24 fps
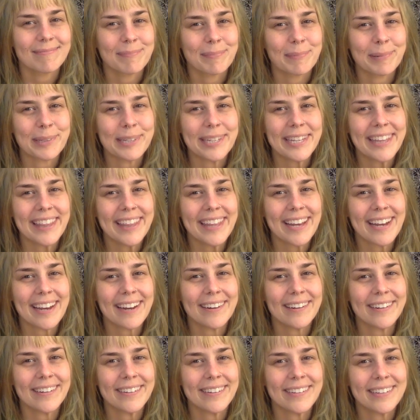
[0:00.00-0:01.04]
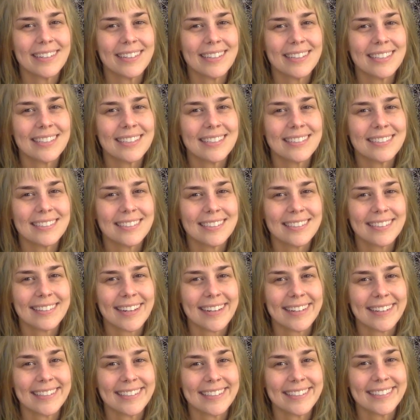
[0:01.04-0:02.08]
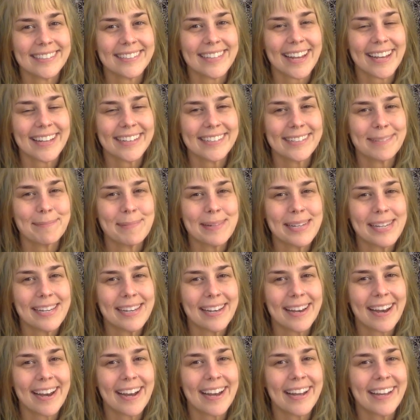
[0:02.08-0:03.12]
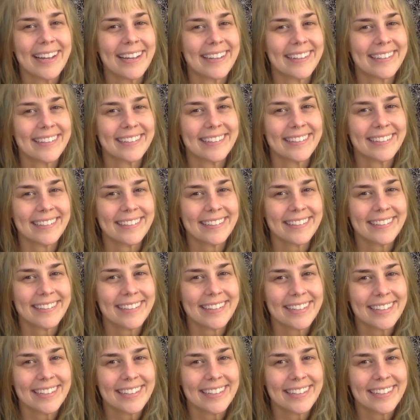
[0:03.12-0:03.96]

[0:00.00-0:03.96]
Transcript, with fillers: Breathe out and decide to be kind